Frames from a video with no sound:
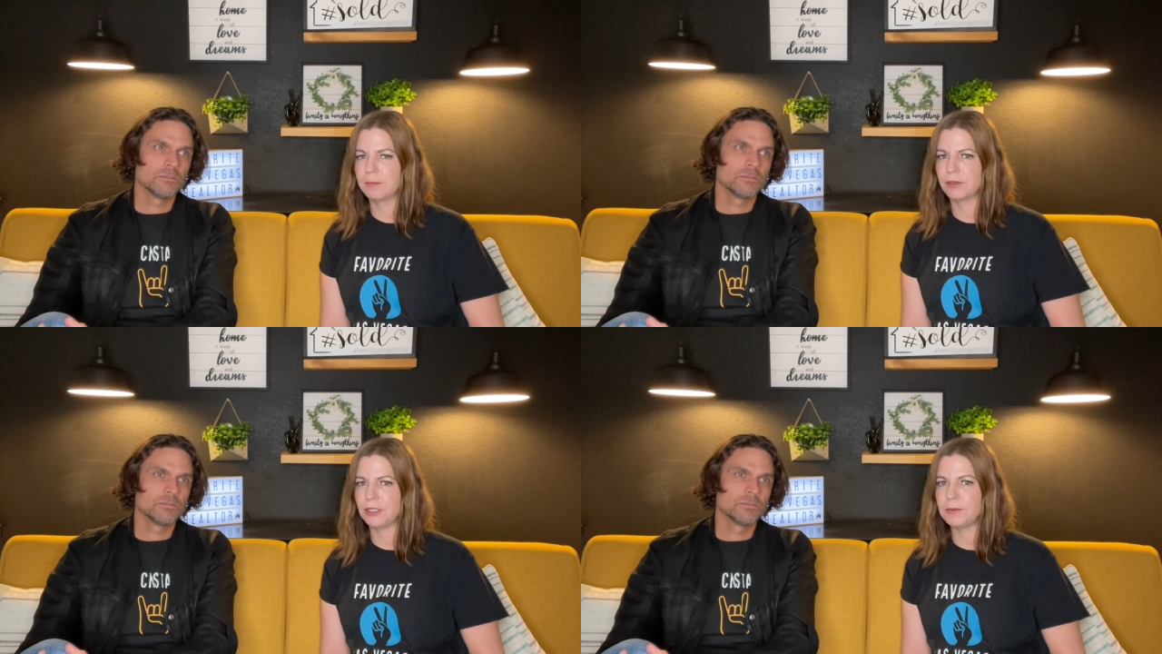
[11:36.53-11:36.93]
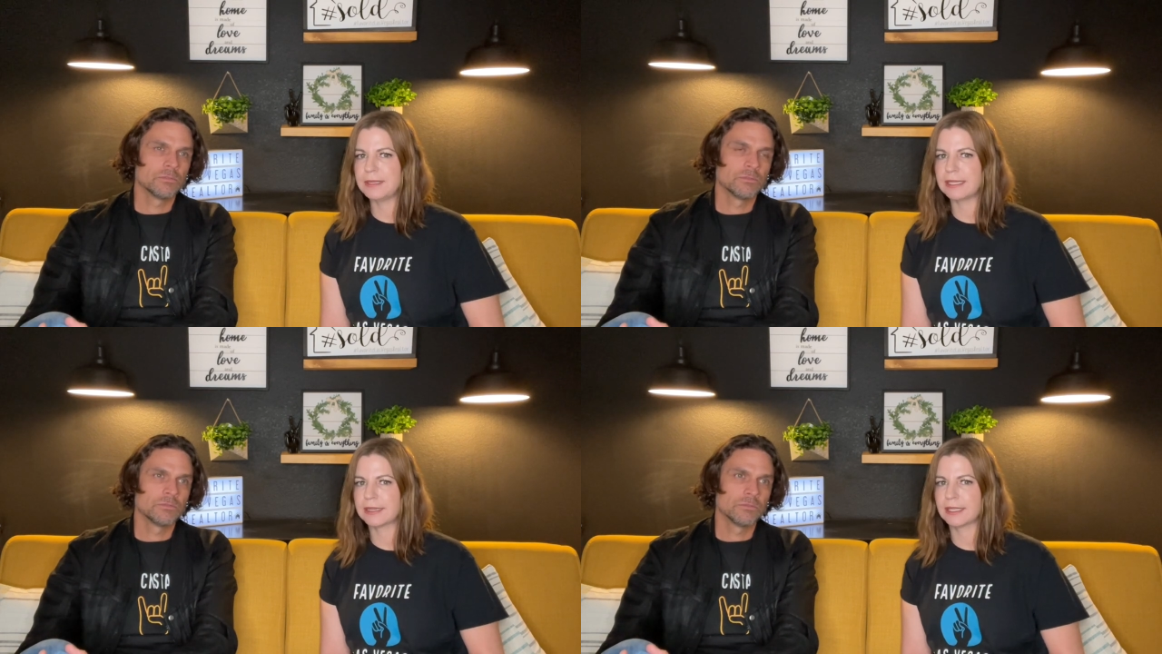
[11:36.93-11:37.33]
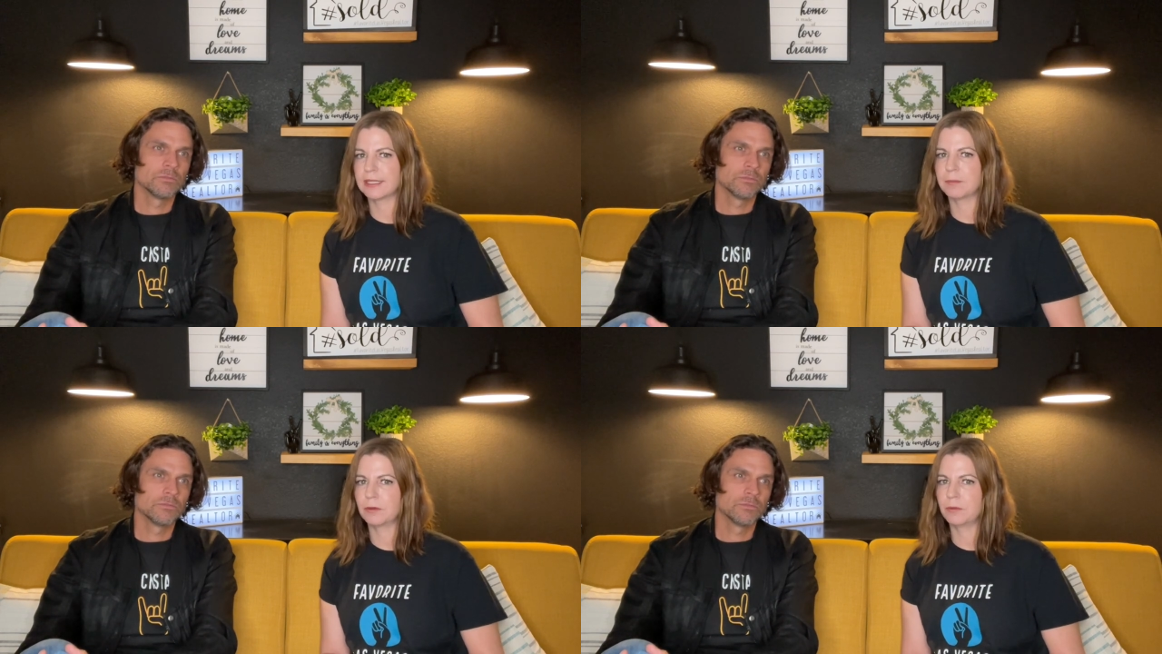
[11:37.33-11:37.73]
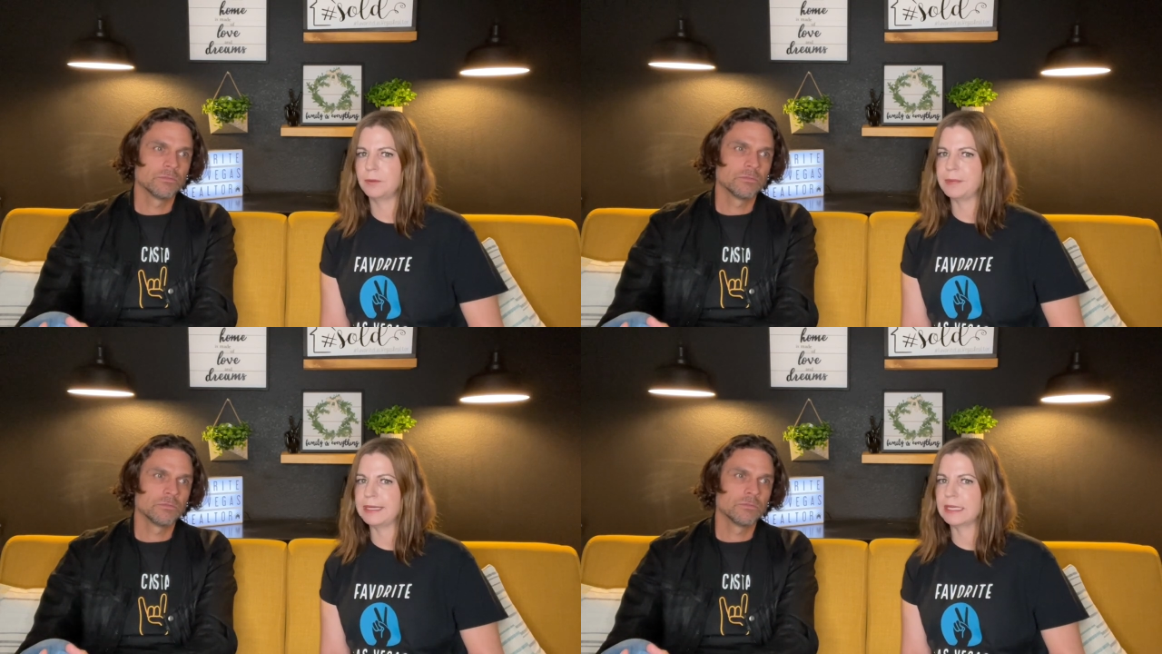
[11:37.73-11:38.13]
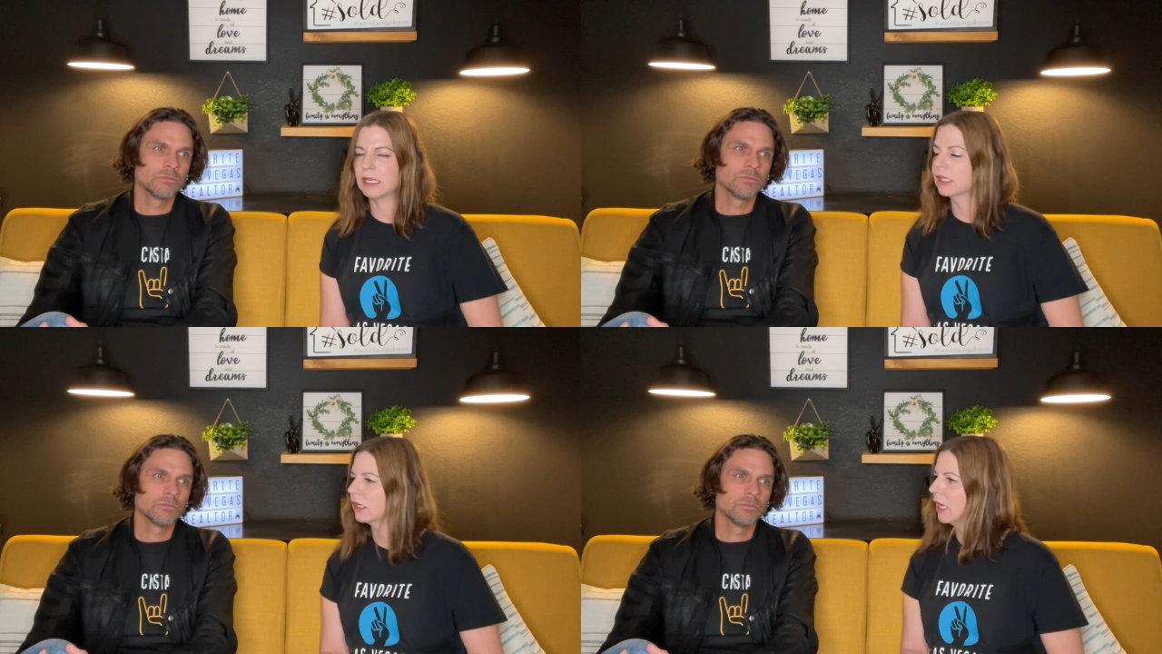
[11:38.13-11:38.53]
Speaker 1: You would think that number would be a
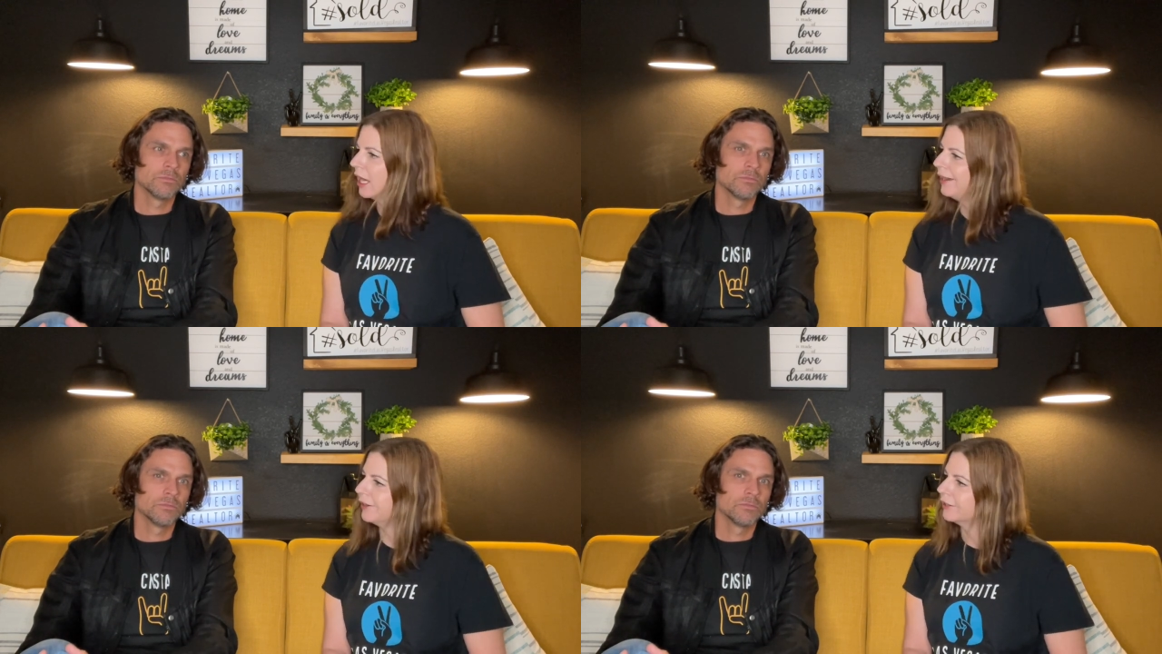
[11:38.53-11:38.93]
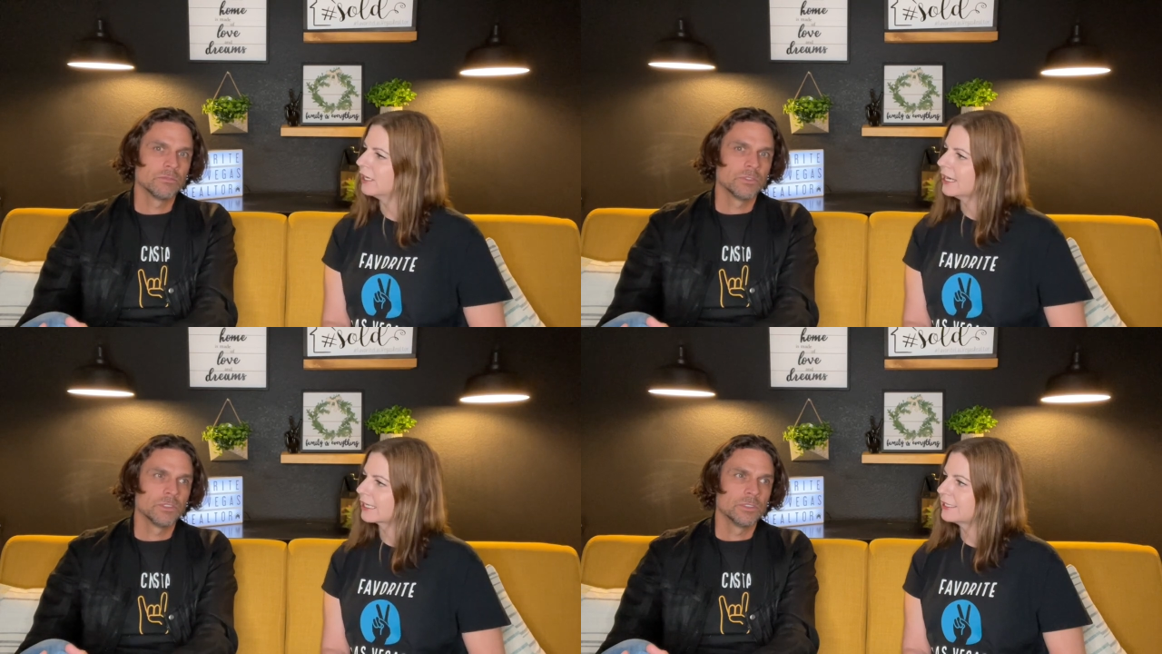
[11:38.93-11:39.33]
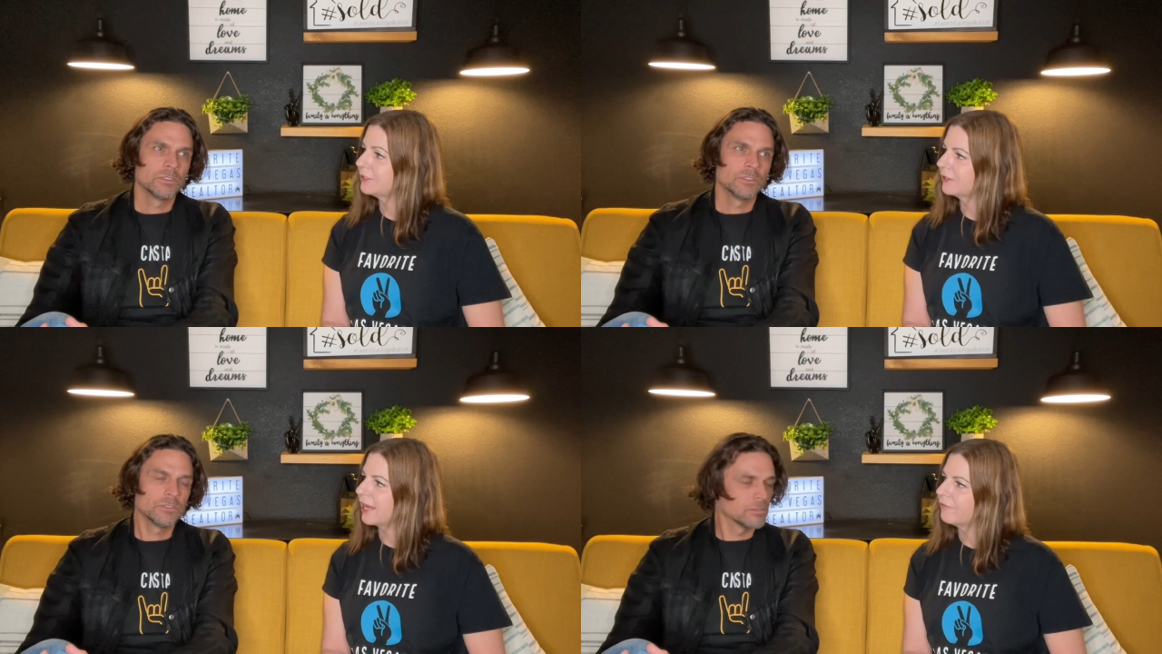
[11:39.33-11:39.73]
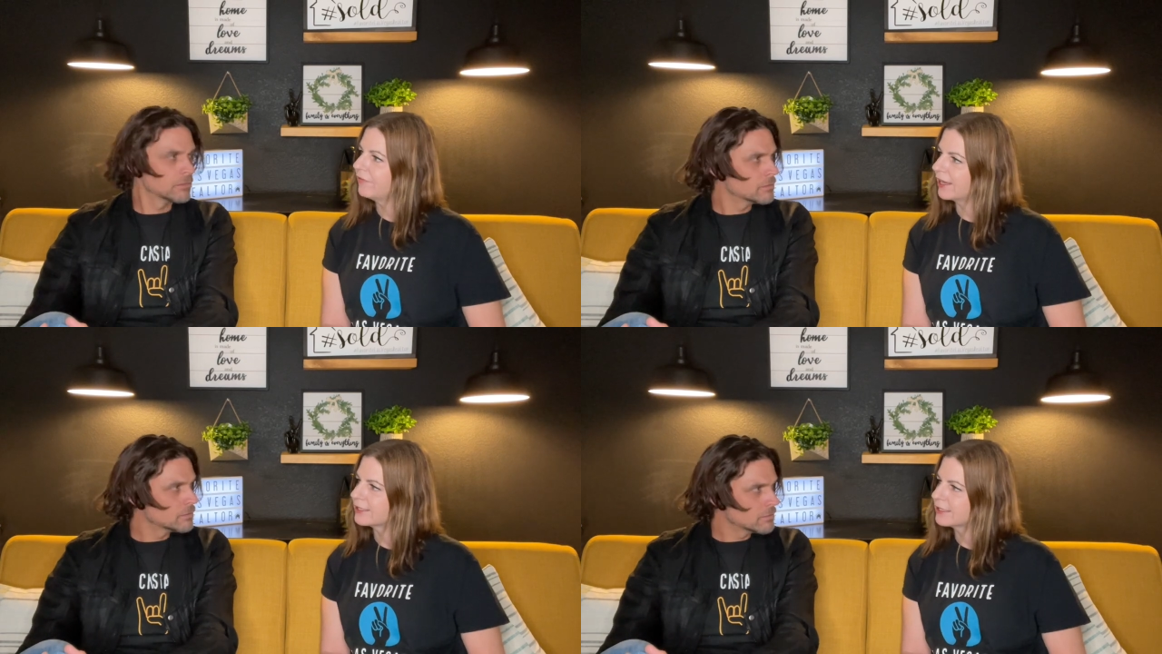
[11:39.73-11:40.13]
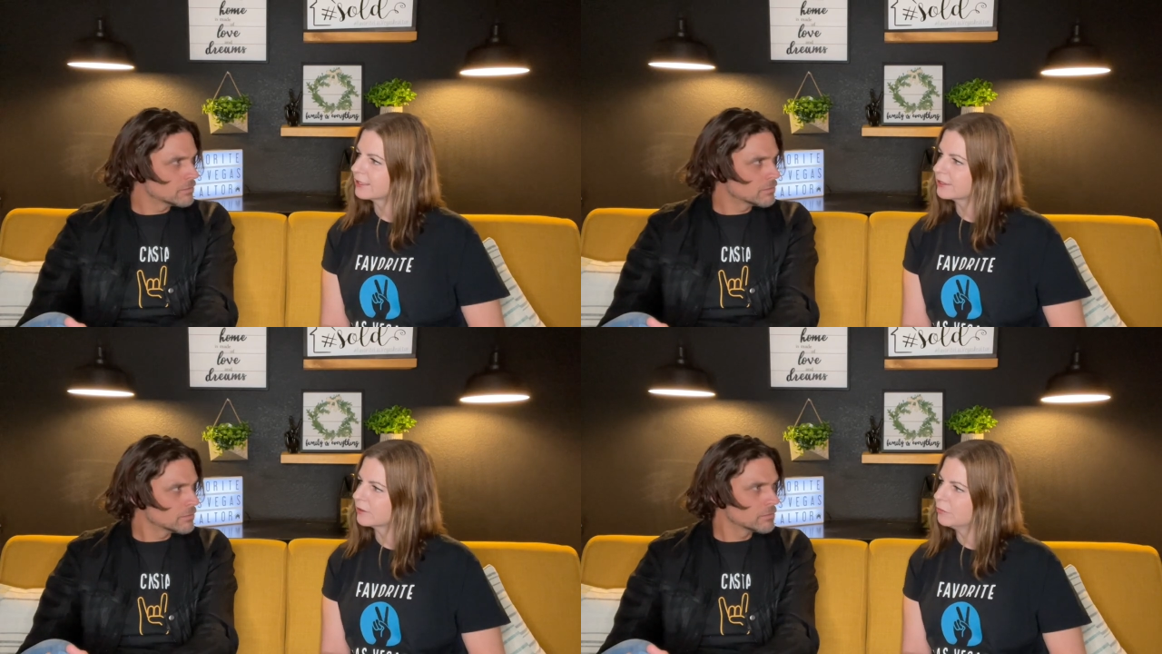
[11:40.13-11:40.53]
little higher considering how fast things
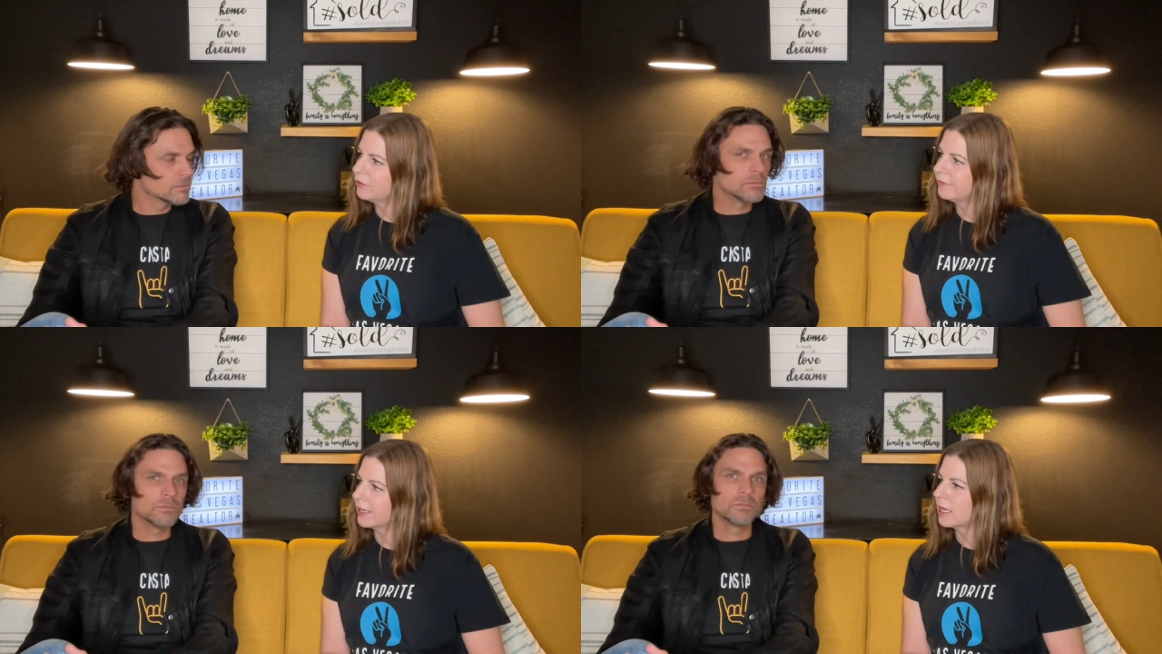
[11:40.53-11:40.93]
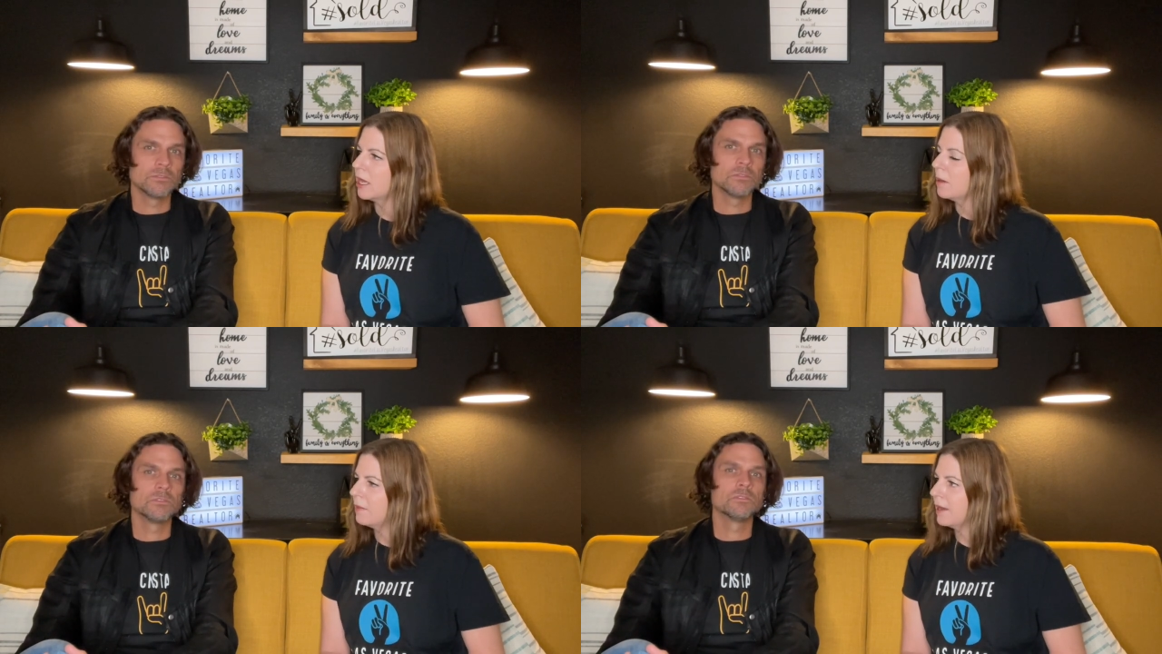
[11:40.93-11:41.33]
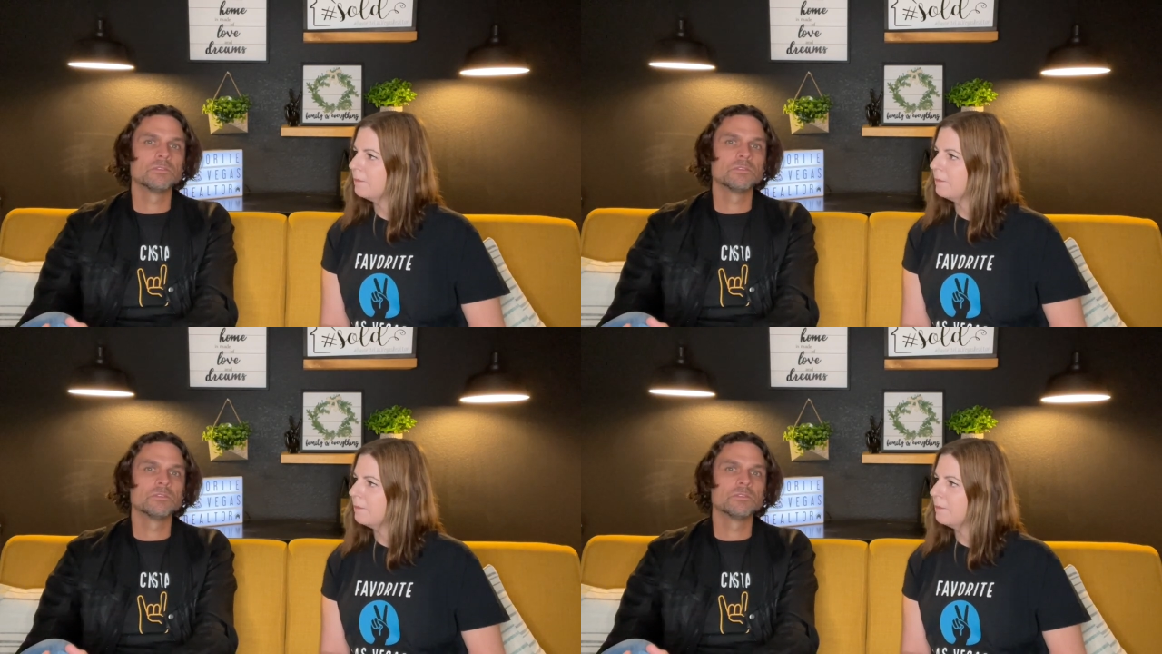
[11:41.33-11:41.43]
are moving. But